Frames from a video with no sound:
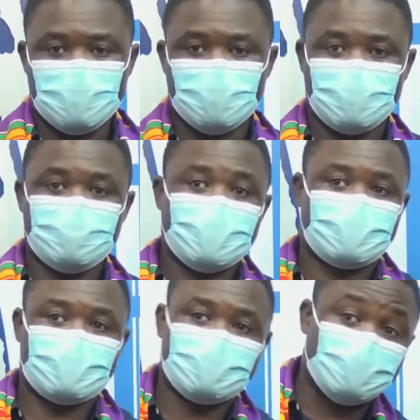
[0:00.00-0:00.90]
What
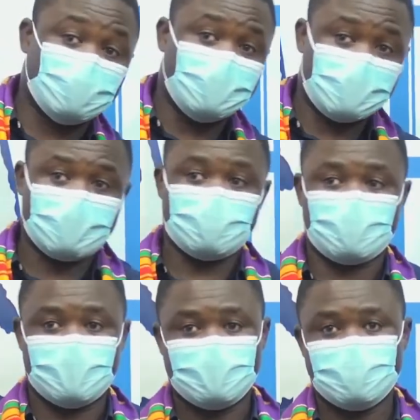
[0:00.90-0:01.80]
makes us unique is
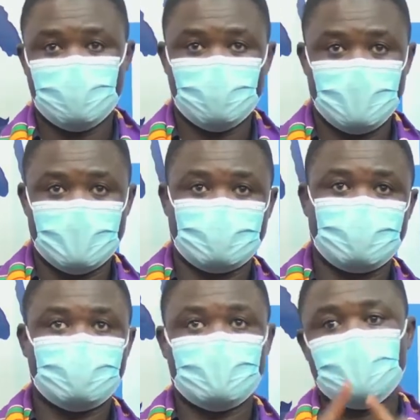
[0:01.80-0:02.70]
that we are
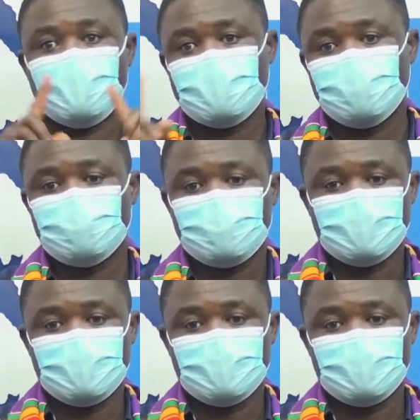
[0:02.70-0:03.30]
seeing